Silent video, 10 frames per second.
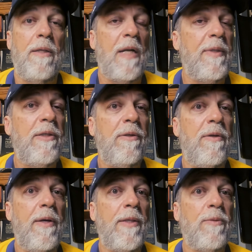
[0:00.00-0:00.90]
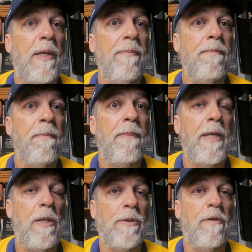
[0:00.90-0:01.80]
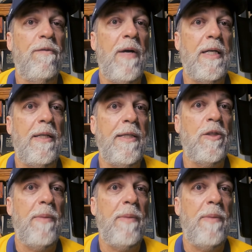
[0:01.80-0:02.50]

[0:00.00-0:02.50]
a lot of material there as well. You'd also find a link